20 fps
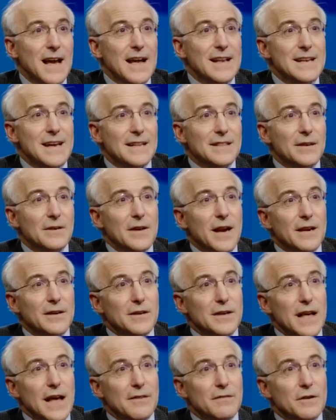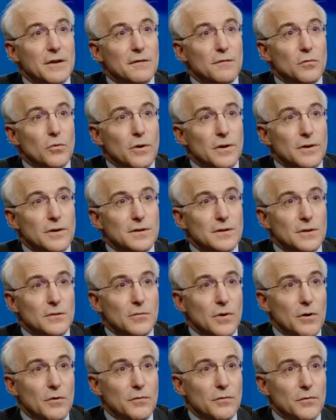and yet they're not going to have enough water to
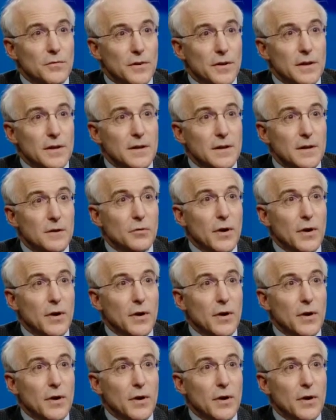grow the uh,